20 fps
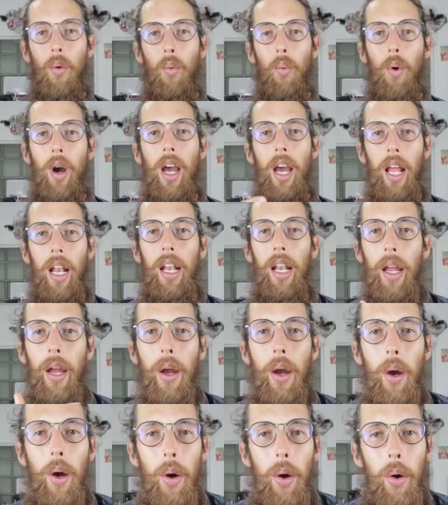Well,
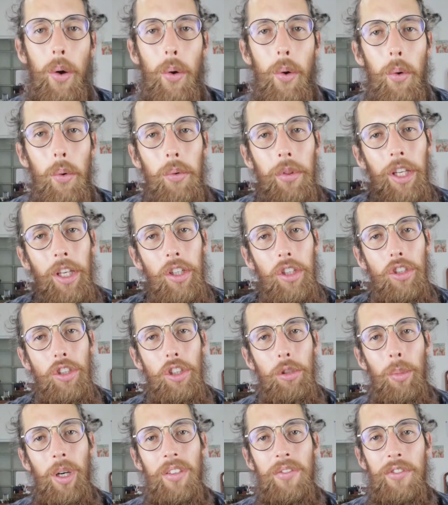hello! Thank you
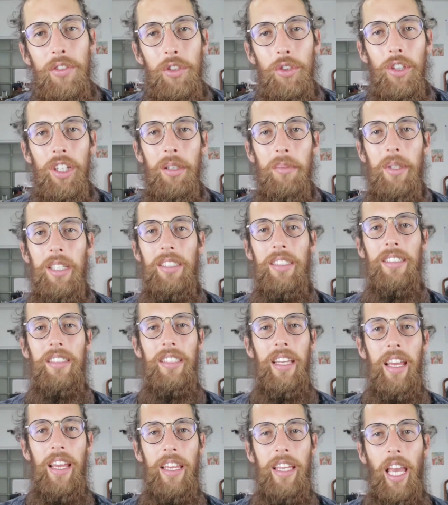so much for joining me
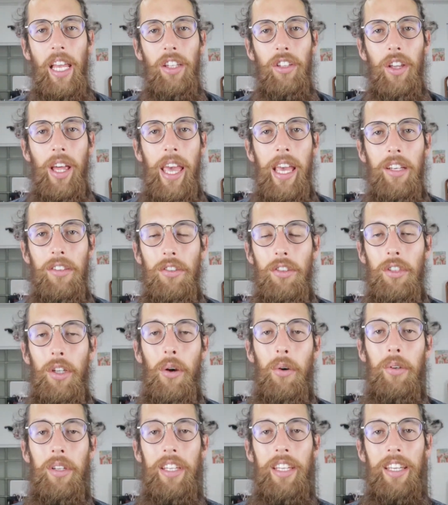today. Kendall
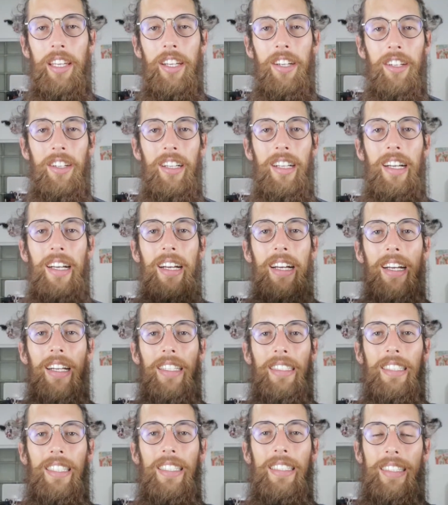Hailstone here.
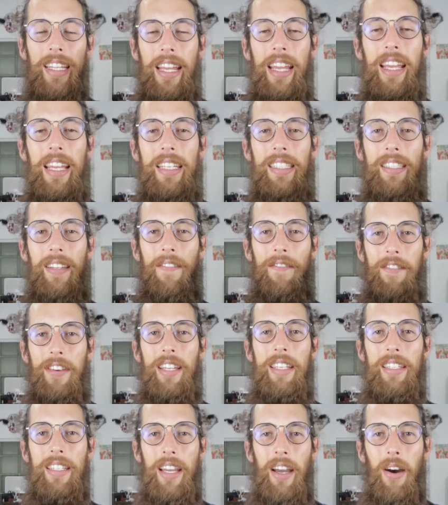Today's
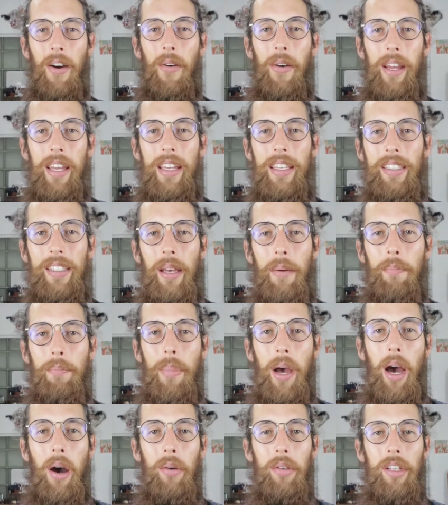video is
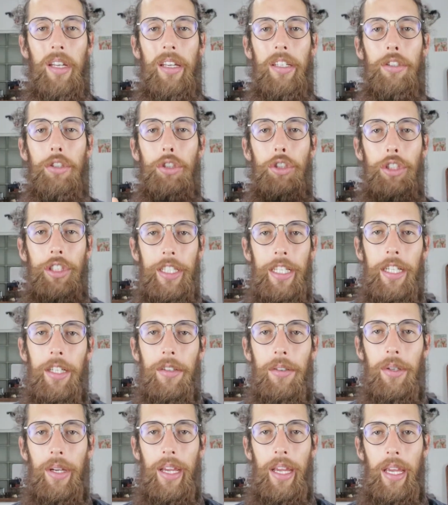about
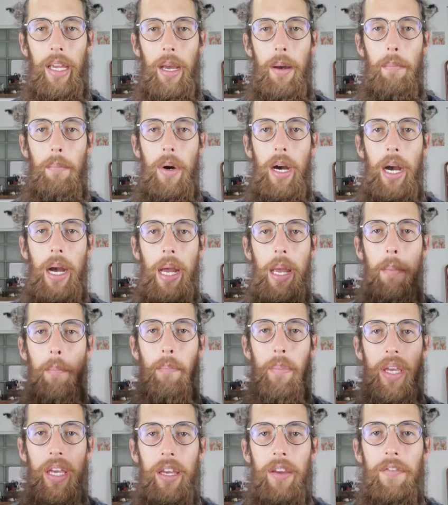sharing my
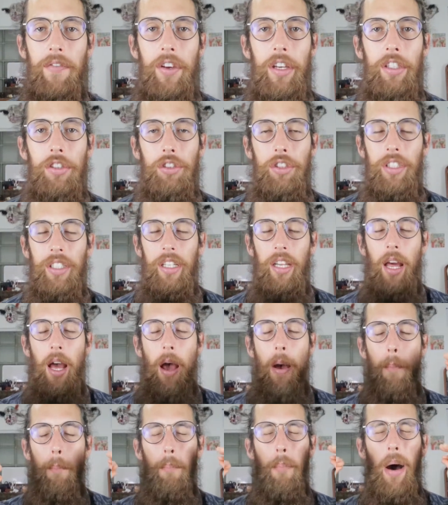big
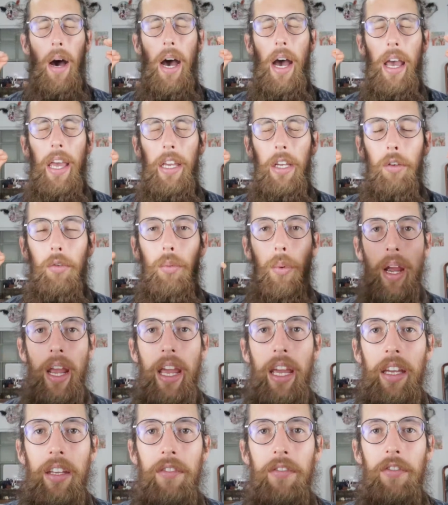vision, my
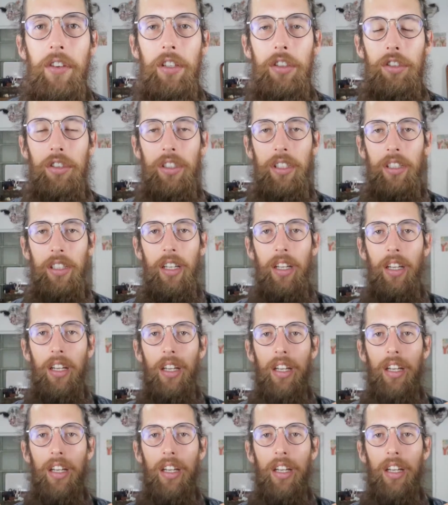grand vision,